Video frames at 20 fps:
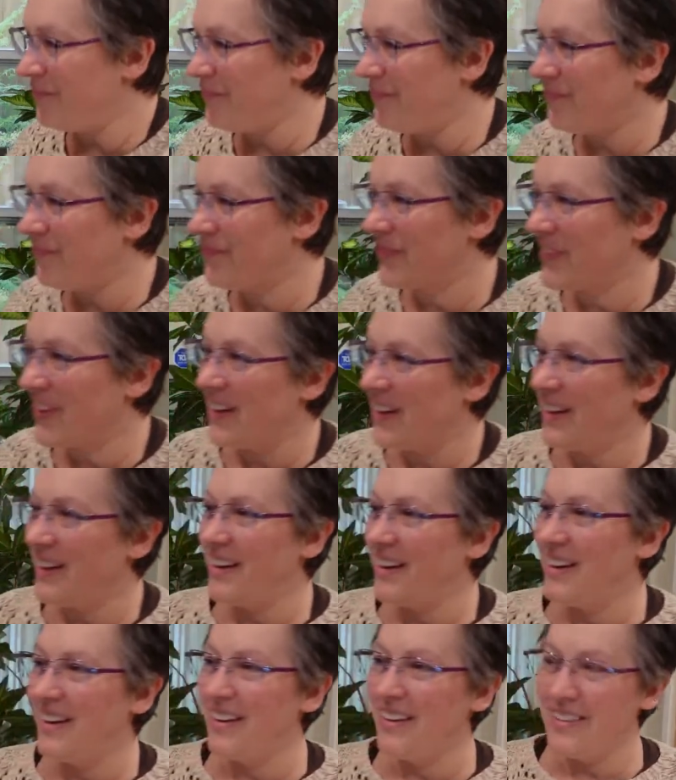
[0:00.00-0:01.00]

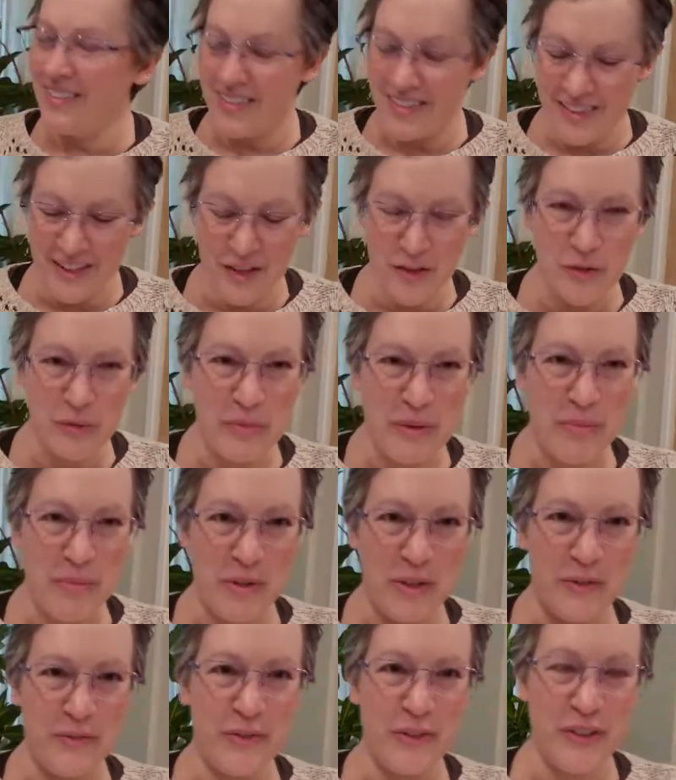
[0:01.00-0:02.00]
that this would be
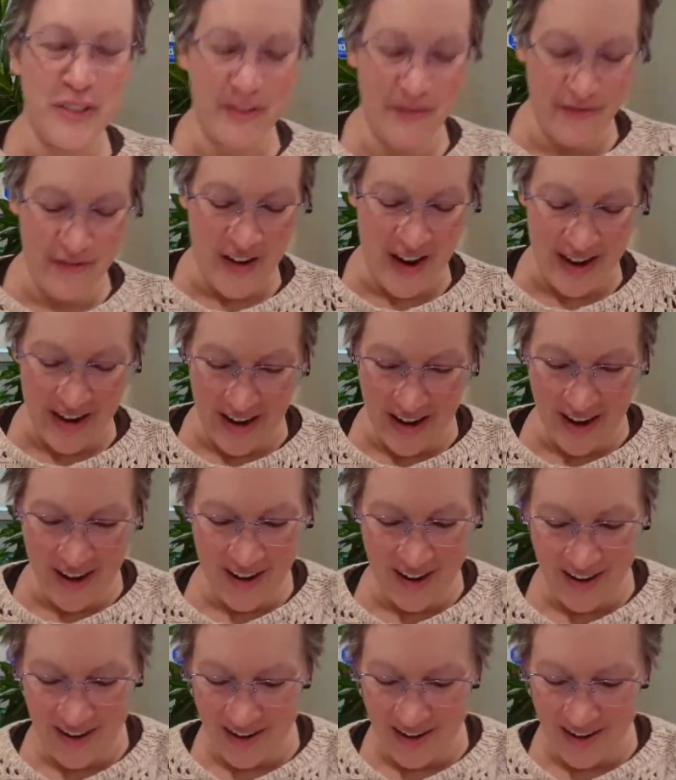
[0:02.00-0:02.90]
beautiful confetti,